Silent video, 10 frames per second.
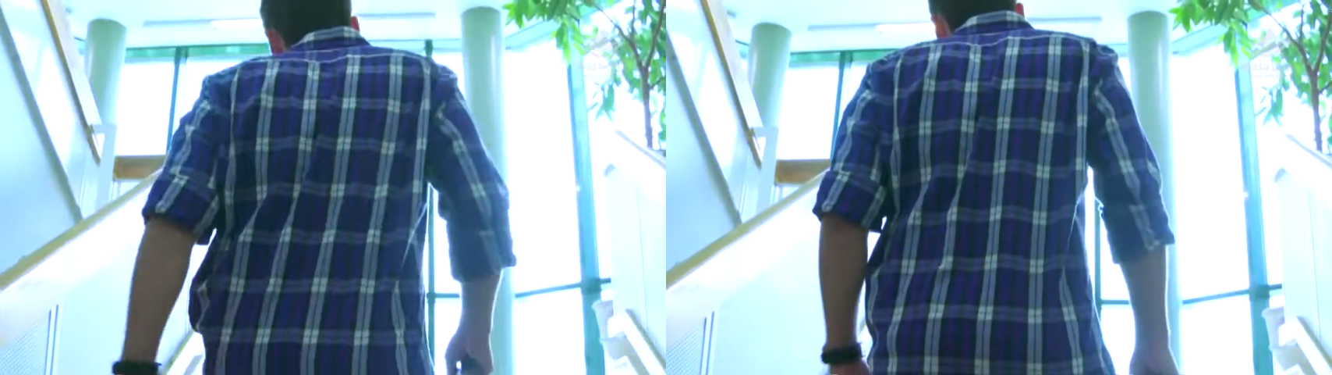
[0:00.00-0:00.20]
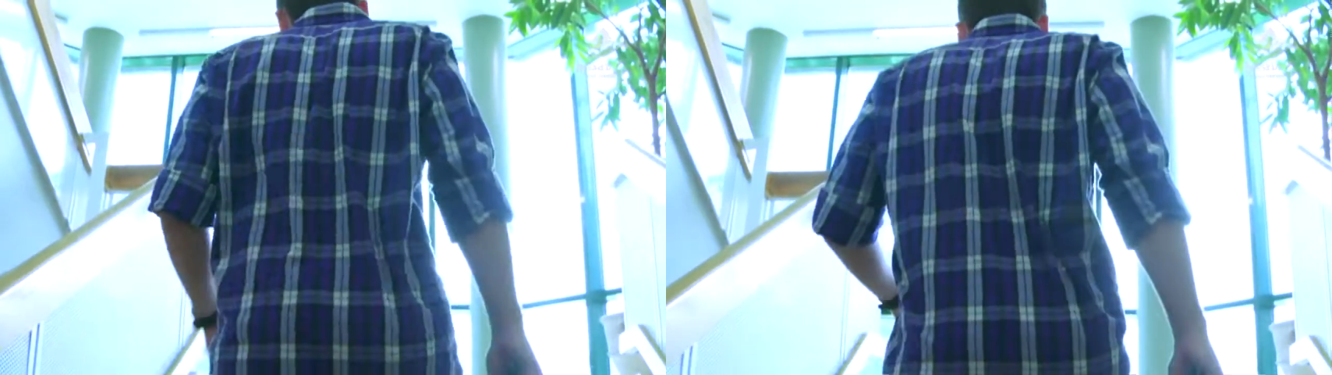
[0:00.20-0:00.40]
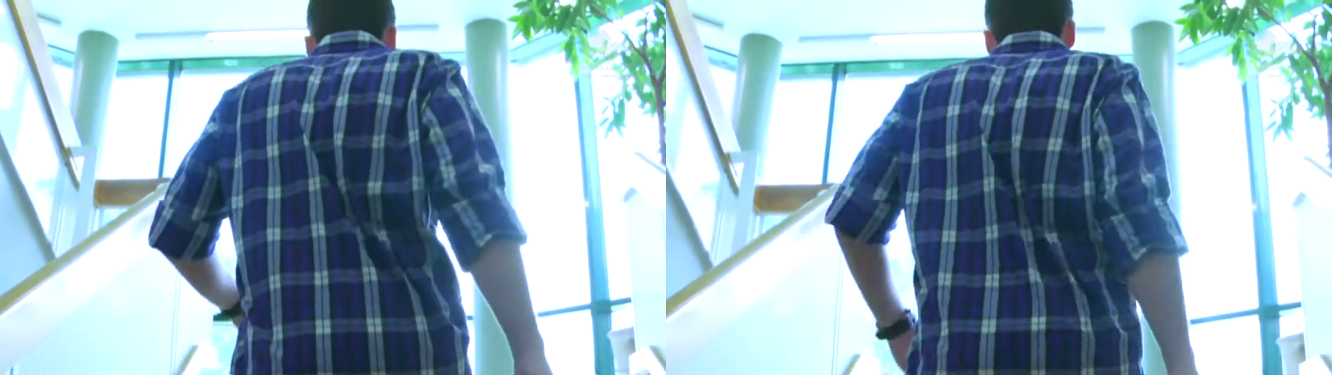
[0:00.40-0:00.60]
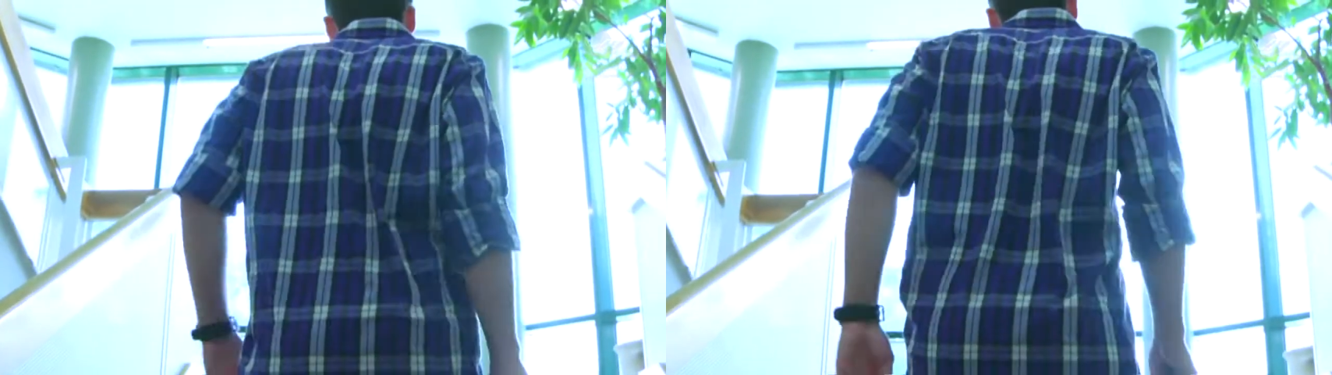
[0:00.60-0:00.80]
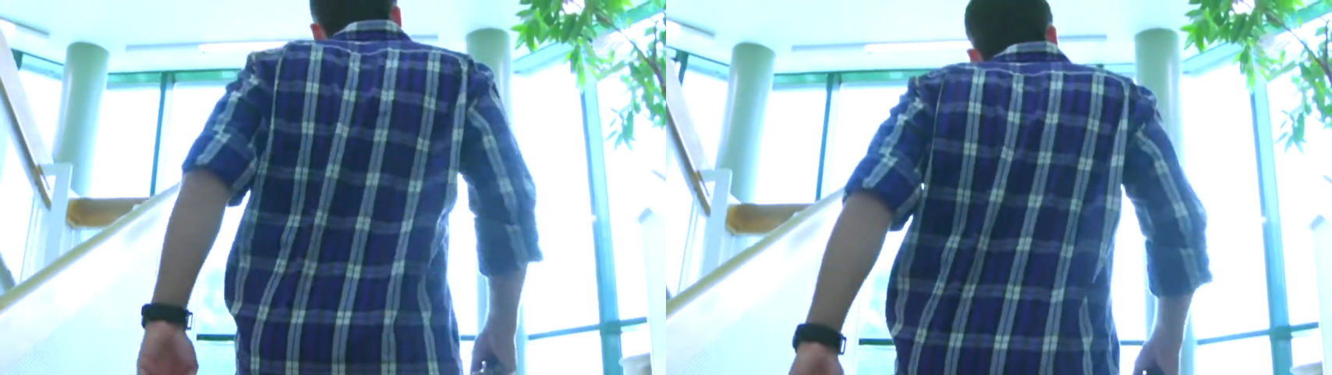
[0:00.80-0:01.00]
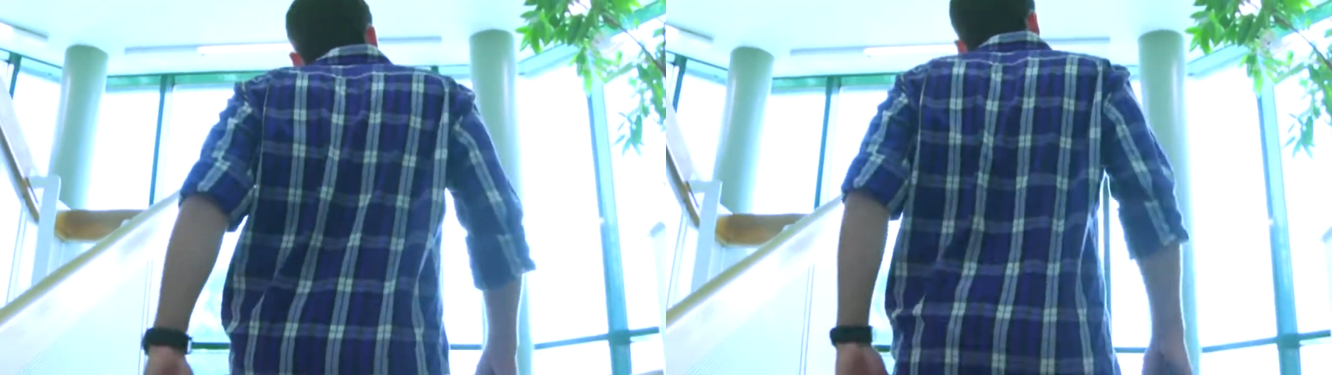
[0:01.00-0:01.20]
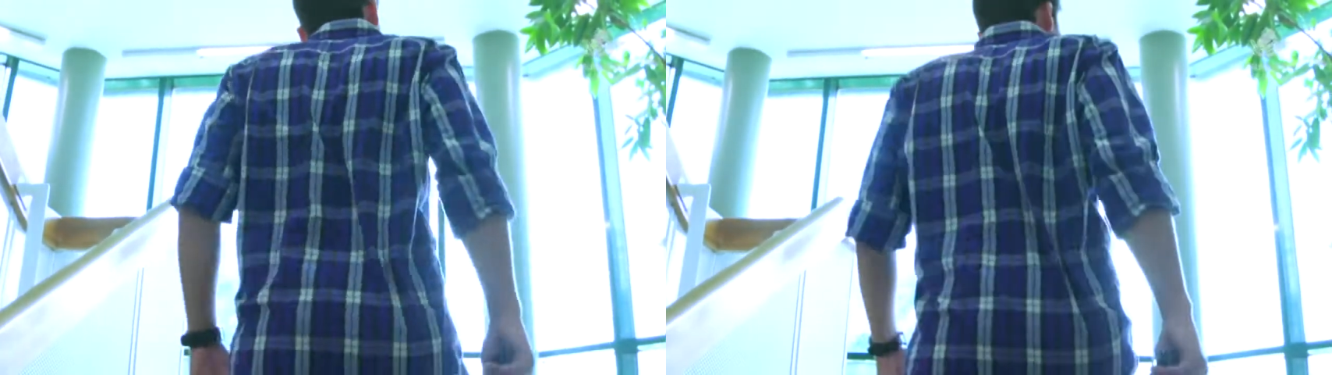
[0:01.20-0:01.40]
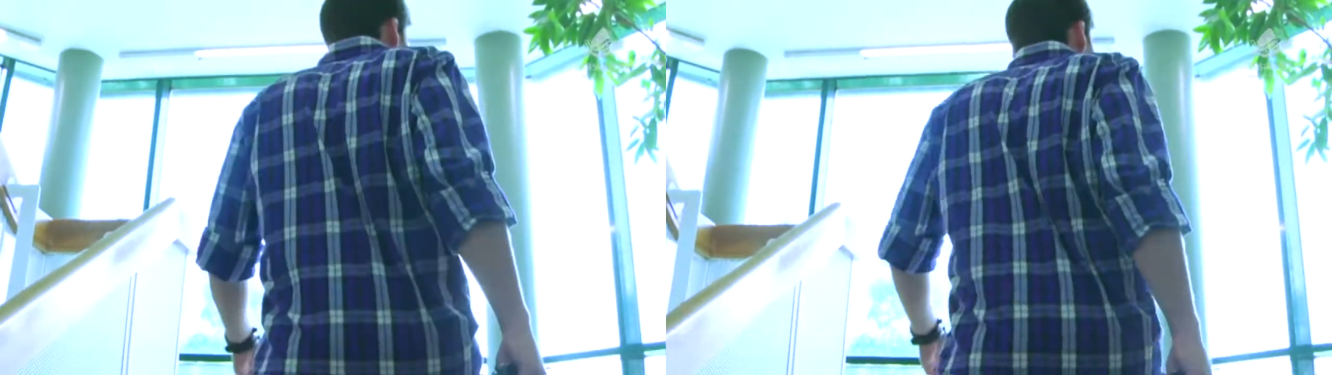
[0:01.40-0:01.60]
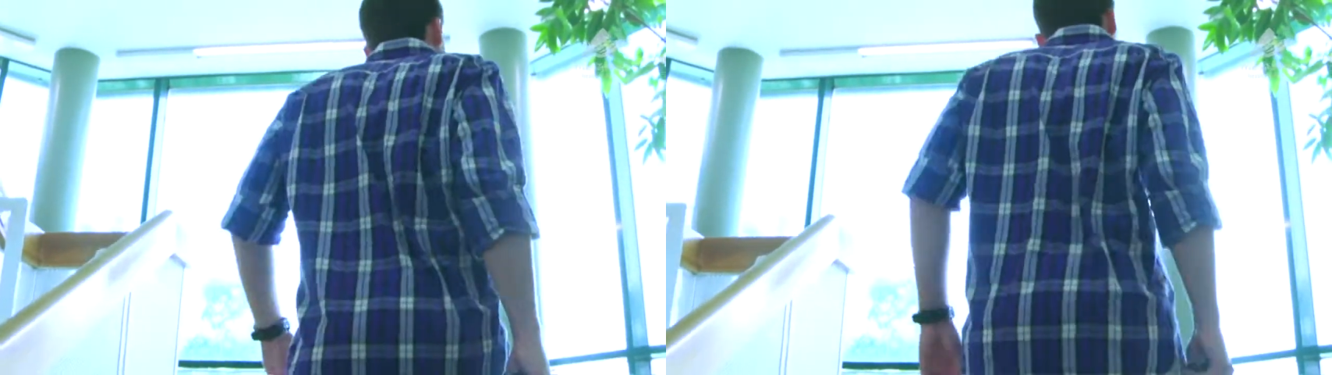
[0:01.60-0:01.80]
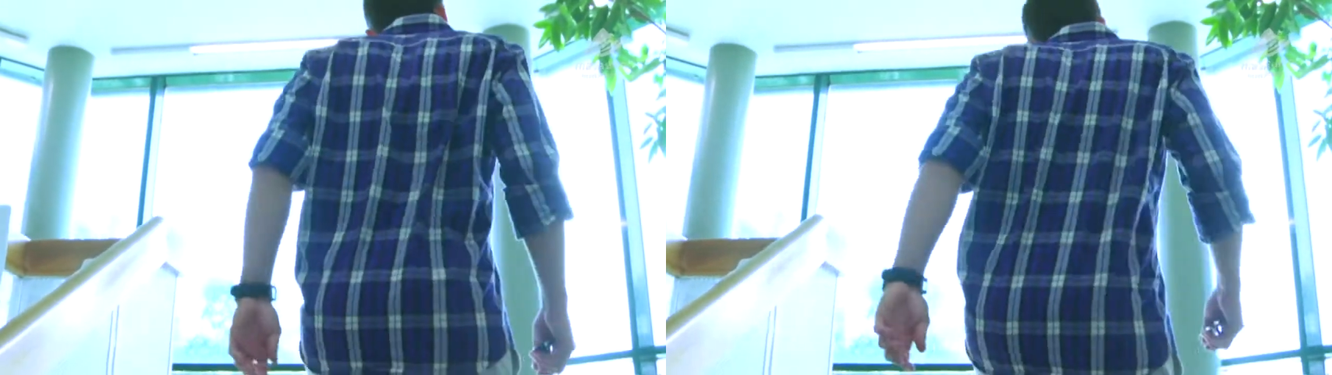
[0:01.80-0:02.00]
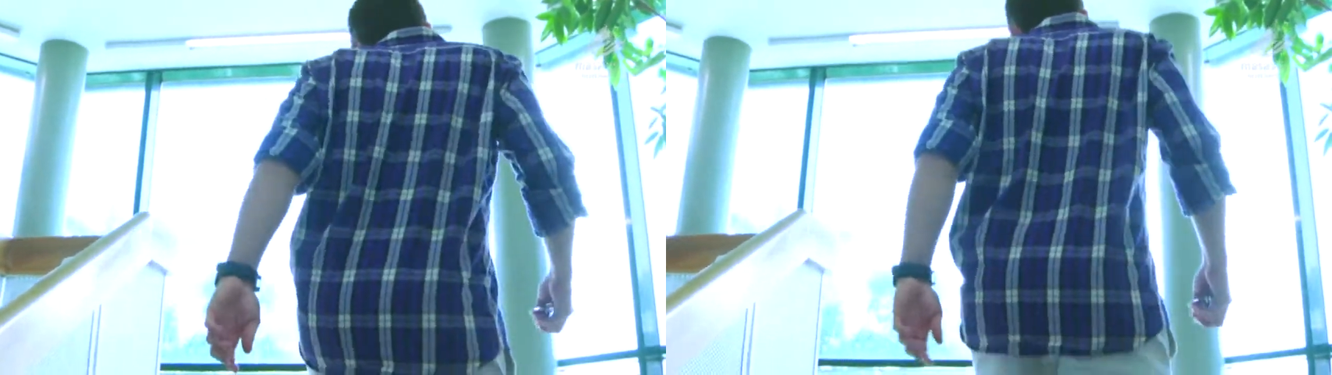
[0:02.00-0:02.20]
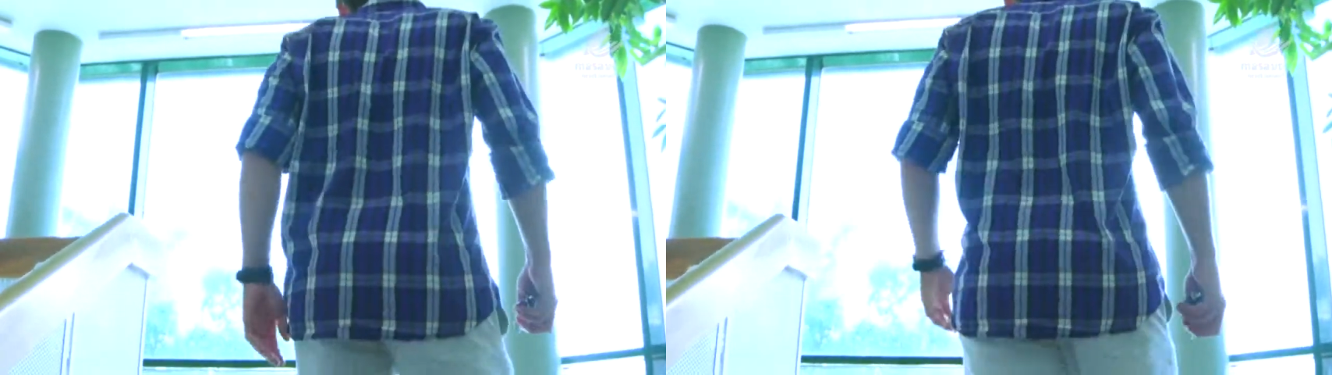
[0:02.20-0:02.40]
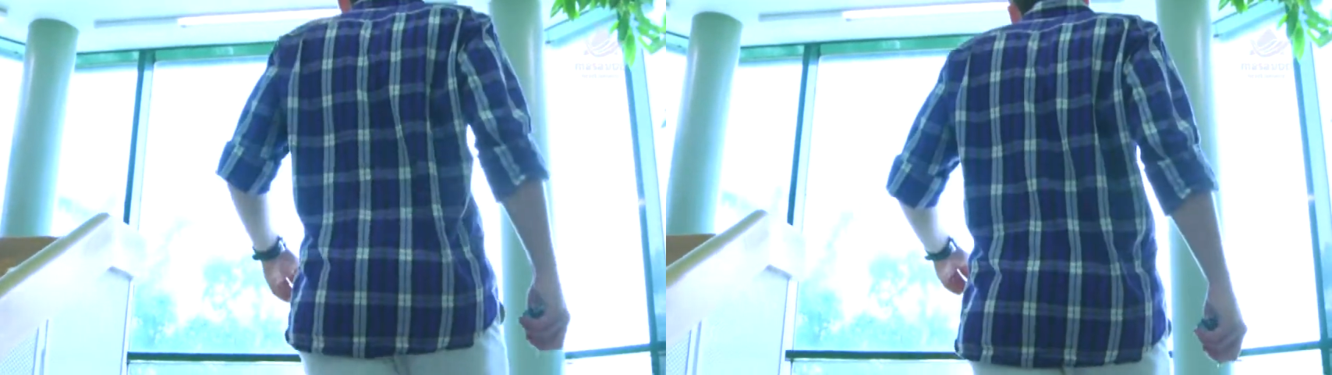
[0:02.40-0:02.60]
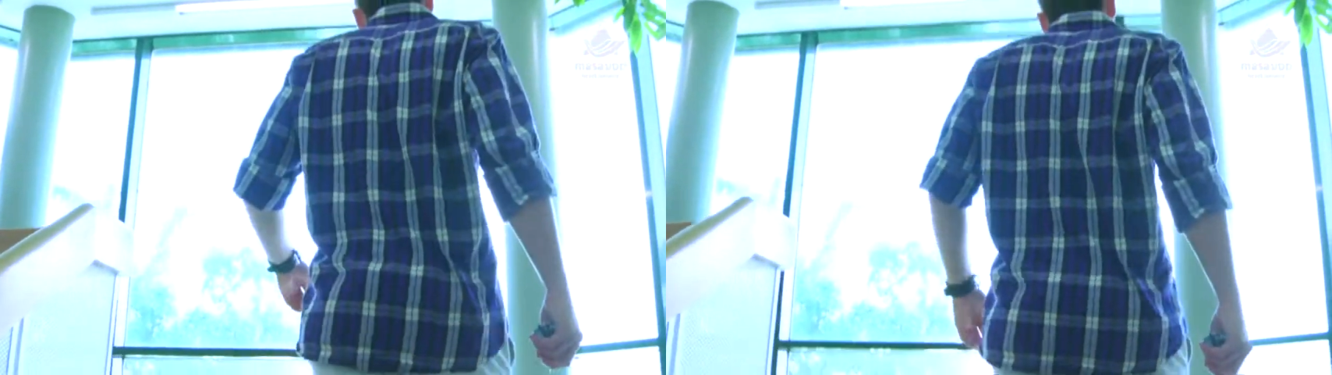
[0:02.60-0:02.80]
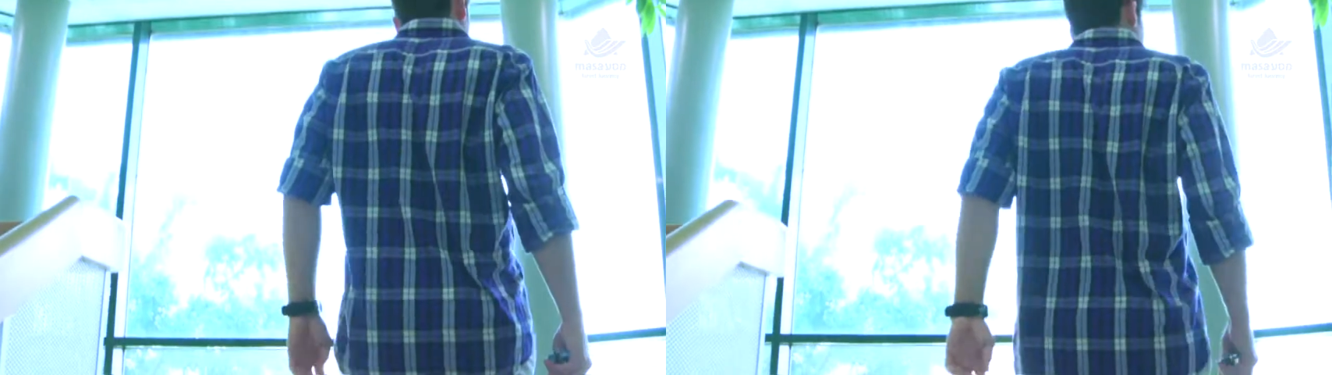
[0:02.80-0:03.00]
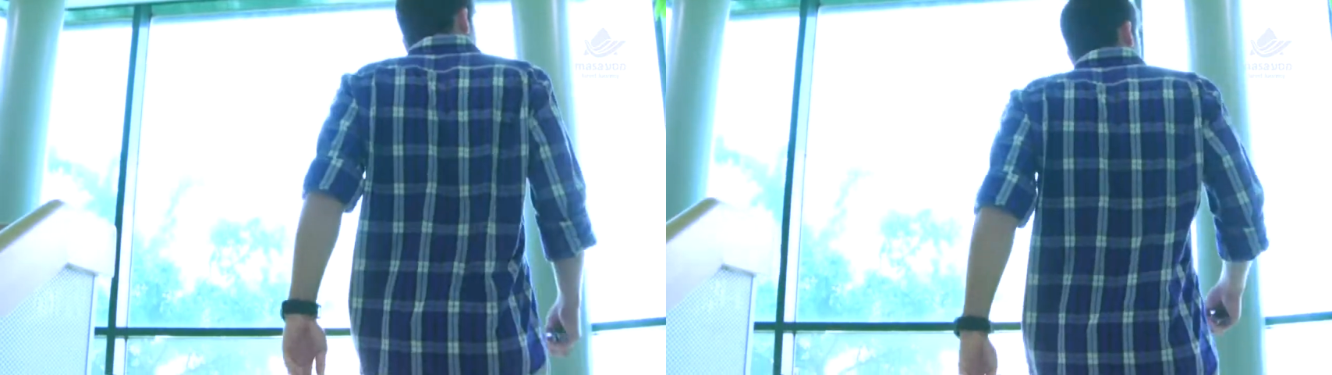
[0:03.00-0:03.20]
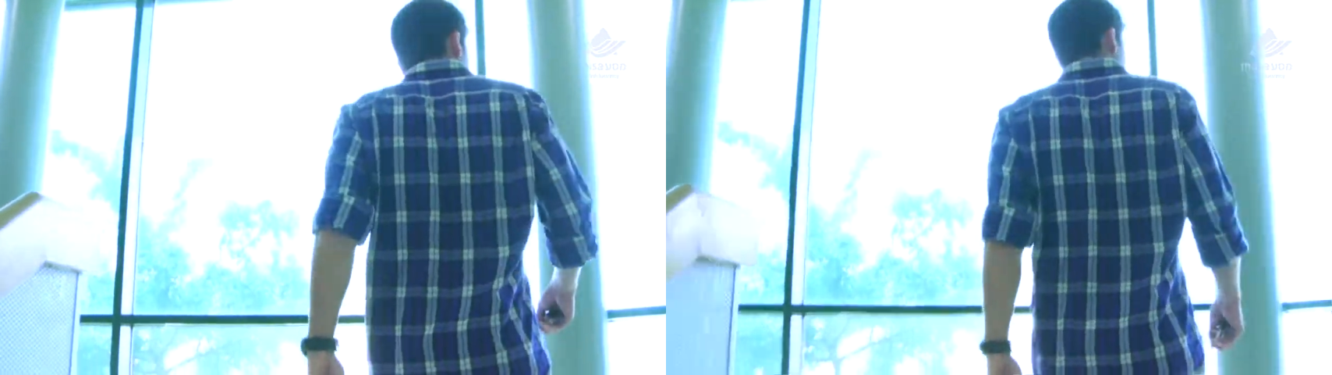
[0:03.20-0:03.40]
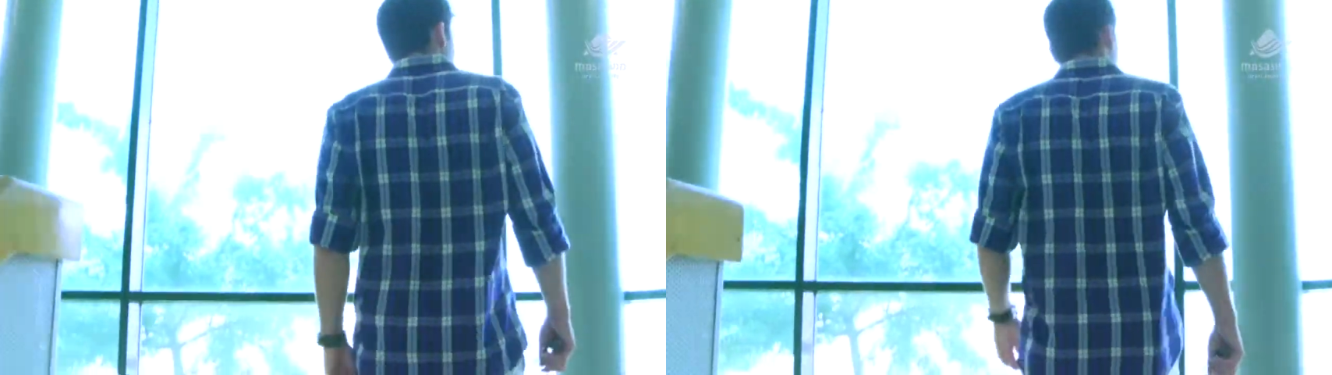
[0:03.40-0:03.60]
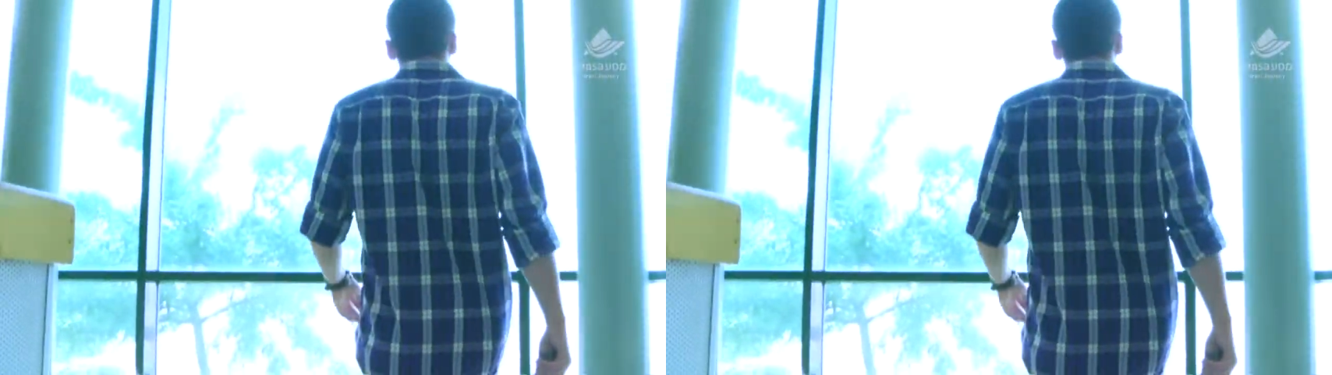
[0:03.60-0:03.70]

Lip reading: [unreadable: no face in view]